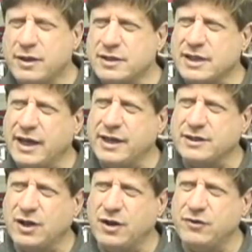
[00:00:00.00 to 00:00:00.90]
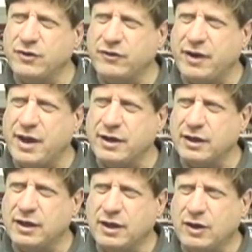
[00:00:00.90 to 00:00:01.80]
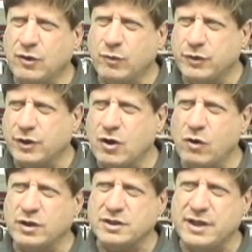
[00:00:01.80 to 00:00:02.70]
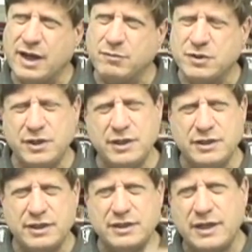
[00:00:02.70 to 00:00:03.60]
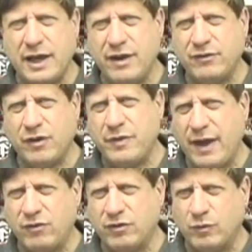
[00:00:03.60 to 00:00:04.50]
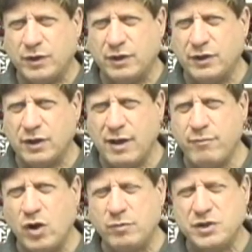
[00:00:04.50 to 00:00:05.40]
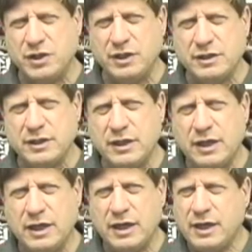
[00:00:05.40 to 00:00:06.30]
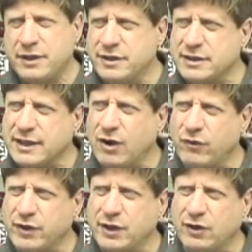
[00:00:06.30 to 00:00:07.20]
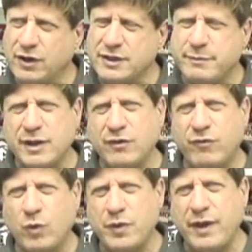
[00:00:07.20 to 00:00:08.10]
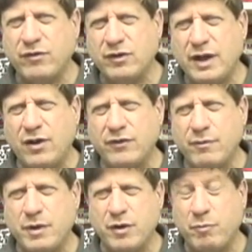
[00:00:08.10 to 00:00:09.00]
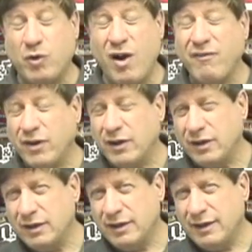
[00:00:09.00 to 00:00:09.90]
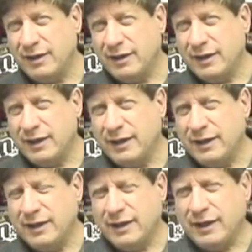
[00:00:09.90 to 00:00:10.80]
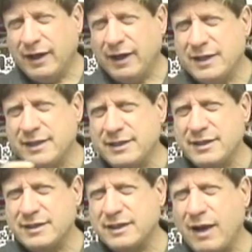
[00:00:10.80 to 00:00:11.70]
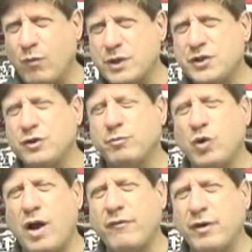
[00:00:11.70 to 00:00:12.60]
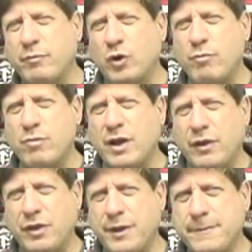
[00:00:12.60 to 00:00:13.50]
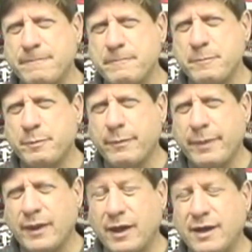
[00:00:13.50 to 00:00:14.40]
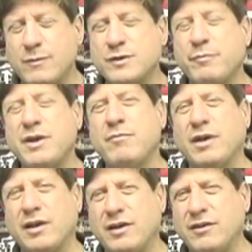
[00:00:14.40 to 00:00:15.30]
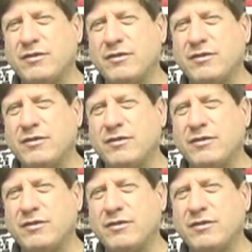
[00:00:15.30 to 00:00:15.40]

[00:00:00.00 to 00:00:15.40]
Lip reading: This guy has 110 with the Coke and snack machines, and this guy has 1,000 with the little gumball machines. This guy over here, he's making $4,000 a month profit. And I said to this guy, "What's your profit per month?" And he was beaming, and he